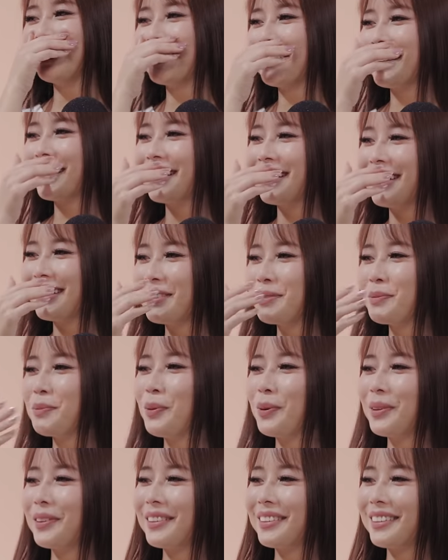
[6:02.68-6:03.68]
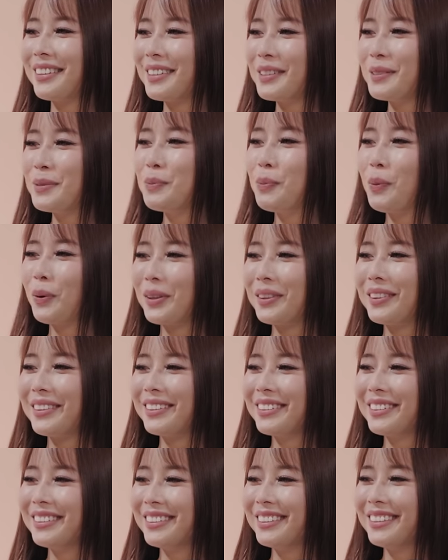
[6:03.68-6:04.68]
it's like, it's water.
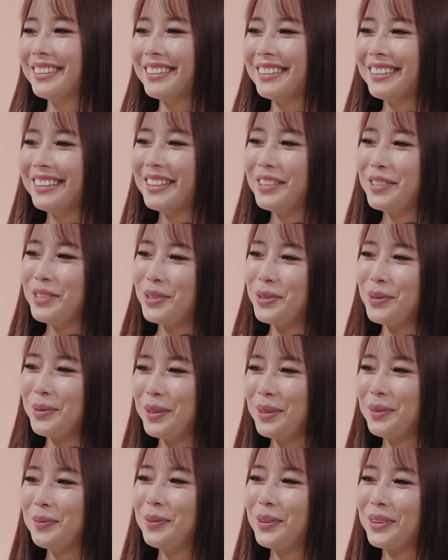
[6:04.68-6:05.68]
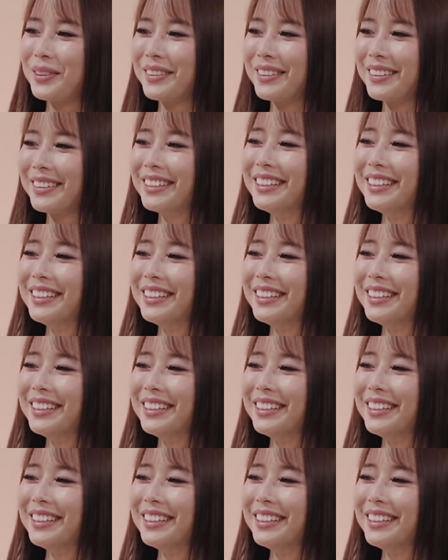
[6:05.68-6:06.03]
Tissue and water.